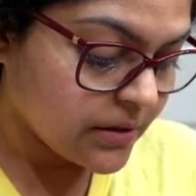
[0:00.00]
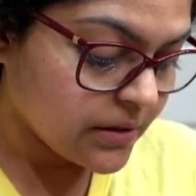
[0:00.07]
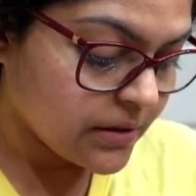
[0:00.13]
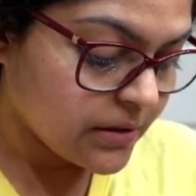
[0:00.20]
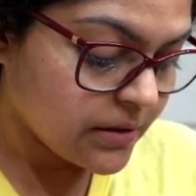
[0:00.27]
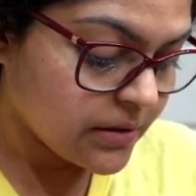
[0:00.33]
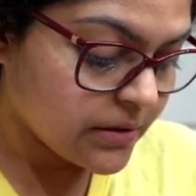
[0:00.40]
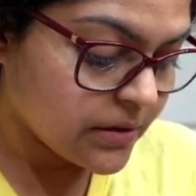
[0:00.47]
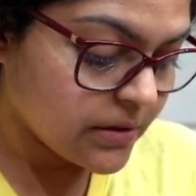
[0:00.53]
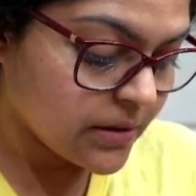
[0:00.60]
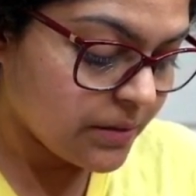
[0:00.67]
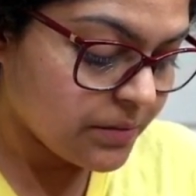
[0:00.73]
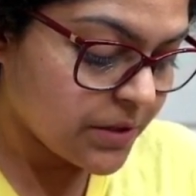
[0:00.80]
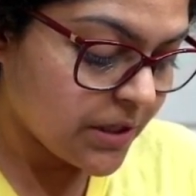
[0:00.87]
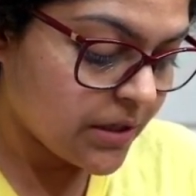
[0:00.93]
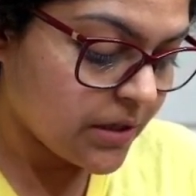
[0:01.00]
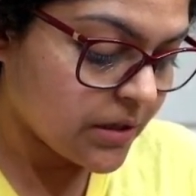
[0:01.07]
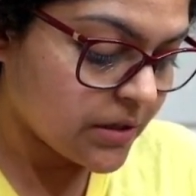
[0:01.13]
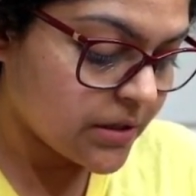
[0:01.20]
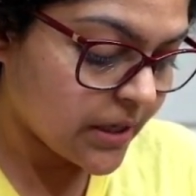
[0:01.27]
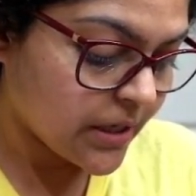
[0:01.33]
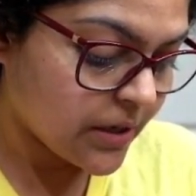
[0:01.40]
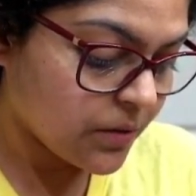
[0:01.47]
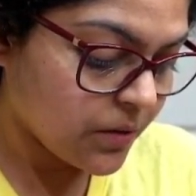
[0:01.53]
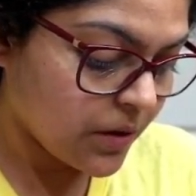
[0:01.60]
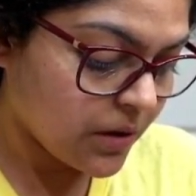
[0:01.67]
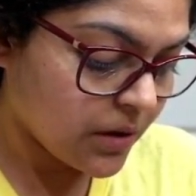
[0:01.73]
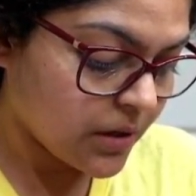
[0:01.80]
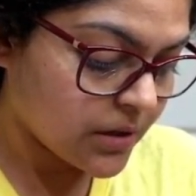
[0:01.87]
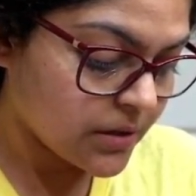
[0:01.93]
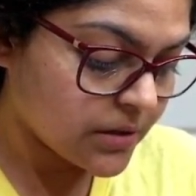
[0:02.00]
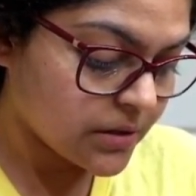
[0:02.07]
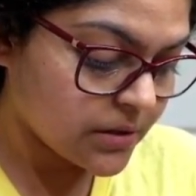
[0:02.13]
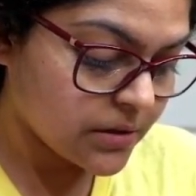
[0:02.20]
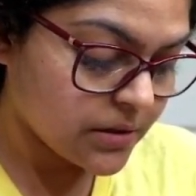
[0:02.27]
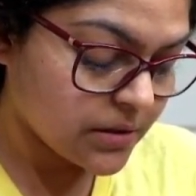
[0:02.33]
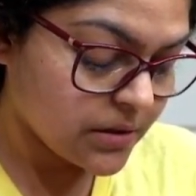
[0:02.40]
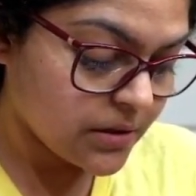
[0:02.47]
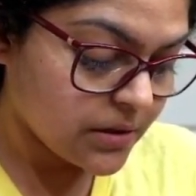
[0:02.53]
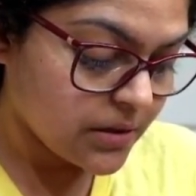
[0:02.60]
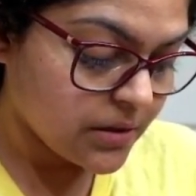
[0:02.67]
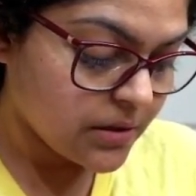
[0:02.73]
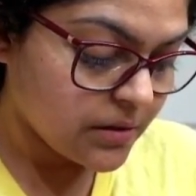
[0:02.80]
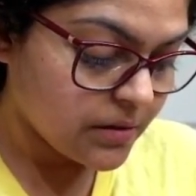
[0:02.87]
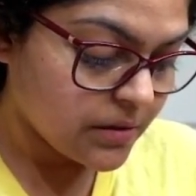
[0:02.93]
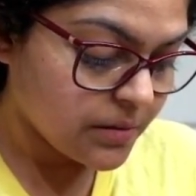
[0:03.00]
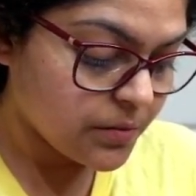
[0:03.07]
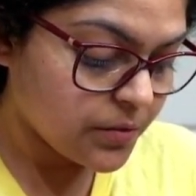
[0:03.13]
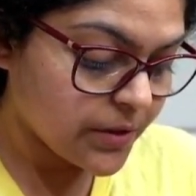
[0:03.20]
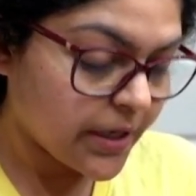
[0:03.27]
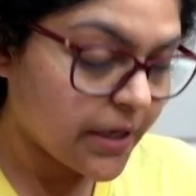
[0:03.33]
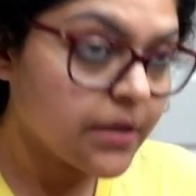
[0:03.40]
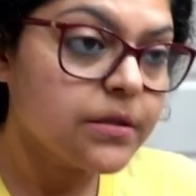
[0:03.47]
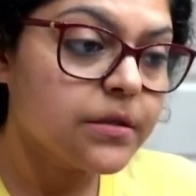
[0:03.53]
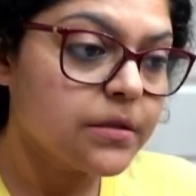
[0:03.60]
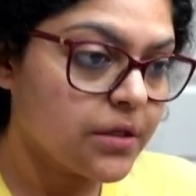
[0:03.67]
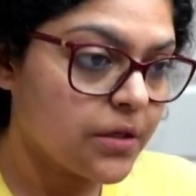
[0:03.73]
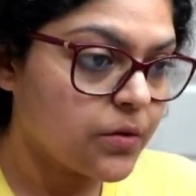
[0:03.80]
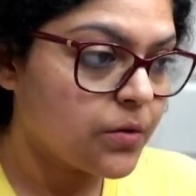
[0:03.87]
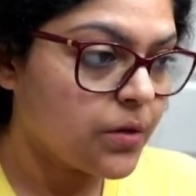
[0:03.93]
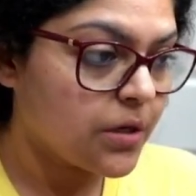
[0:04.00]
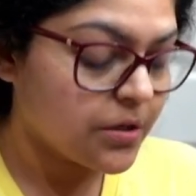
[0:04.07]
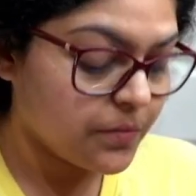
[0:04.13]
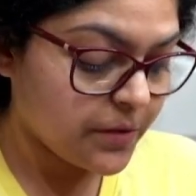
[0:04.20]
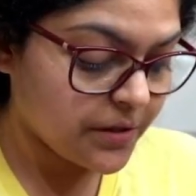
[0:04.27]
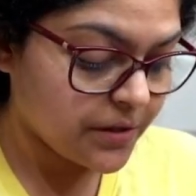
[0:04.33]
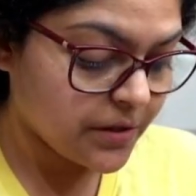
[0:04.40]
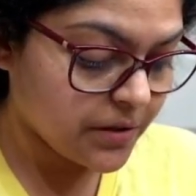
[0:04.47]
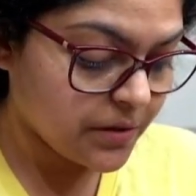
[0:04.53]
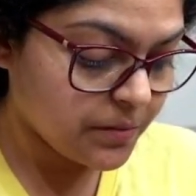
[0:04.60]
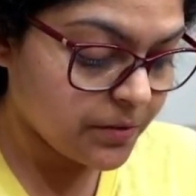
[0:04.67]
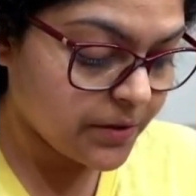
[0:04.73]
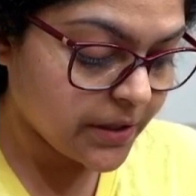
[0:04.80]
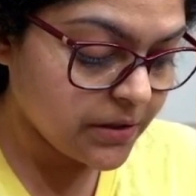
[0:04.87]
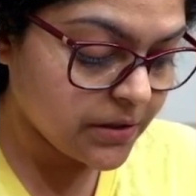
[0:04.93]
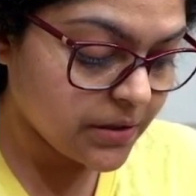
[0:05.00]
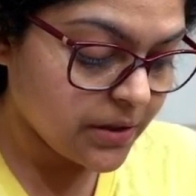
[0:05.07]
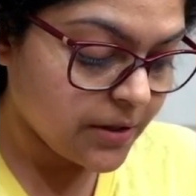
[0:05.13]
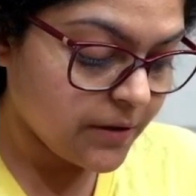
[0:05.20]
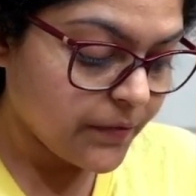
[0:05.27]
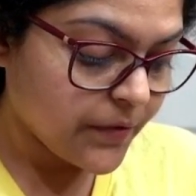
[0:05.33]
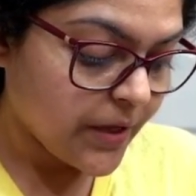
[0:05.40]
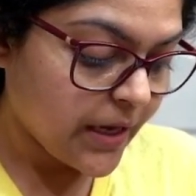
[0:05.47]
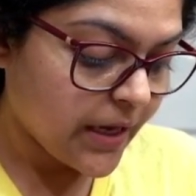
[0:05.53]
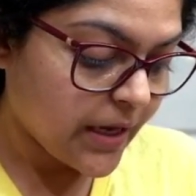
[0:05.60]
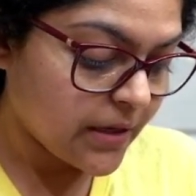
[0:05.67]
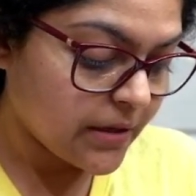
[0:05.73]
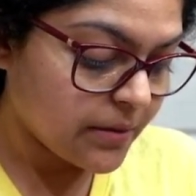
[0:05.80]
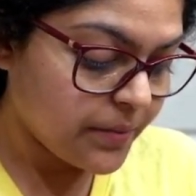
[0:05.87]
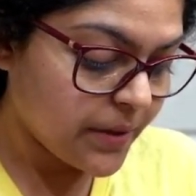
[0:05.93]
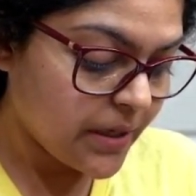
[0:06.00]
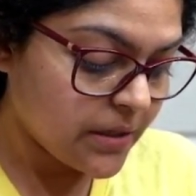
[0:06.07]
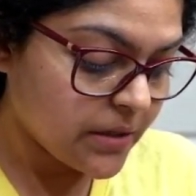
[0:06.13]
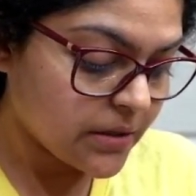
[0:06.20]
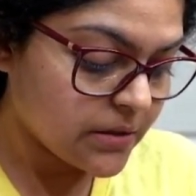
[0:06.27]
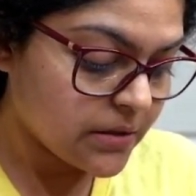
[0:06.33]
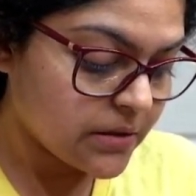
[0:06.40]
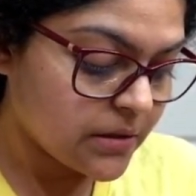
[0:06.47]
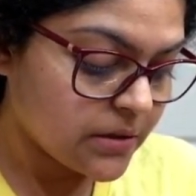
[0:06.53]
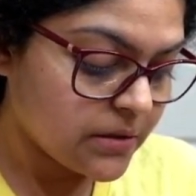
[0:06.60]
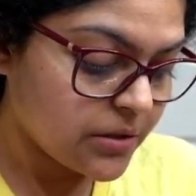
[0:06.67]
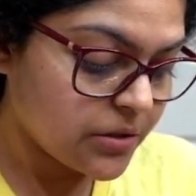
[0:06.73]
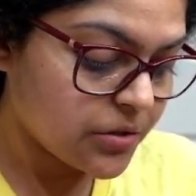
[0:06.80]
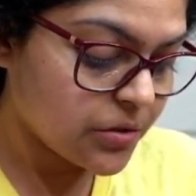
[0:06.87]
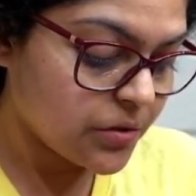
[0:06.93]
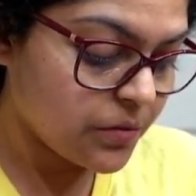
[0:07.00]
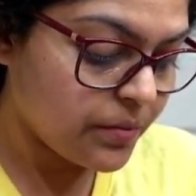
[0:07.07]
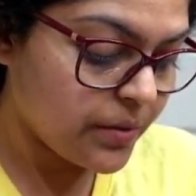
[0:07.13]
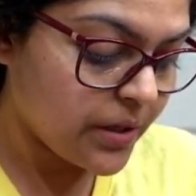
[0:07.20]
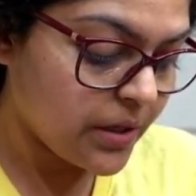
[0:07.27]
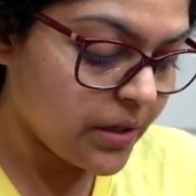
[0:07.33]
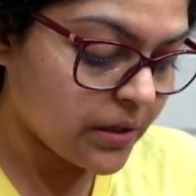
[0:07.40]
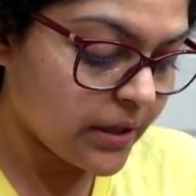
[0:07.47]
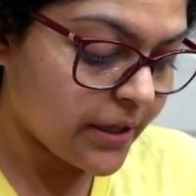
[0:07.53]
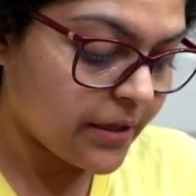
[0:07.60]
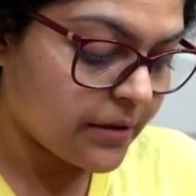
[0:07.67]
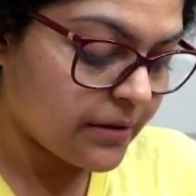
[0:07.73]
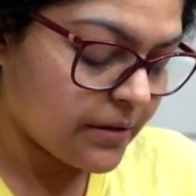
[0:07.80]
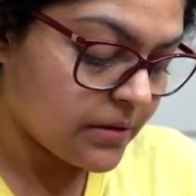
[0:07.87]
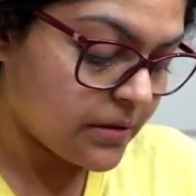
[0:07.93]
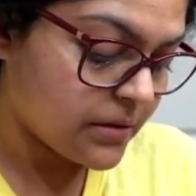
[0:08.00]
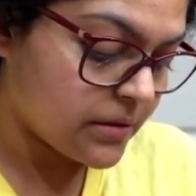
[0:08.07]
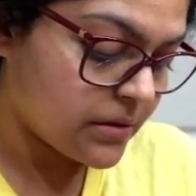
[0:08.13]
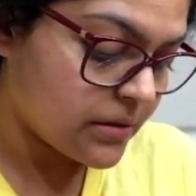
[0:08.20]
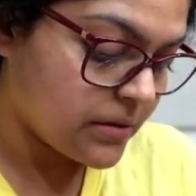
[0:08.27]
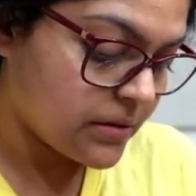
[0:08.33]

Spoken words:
I'm taking a Deco Art brand, Deco Art Americana brand, and the paint consistency should be like this.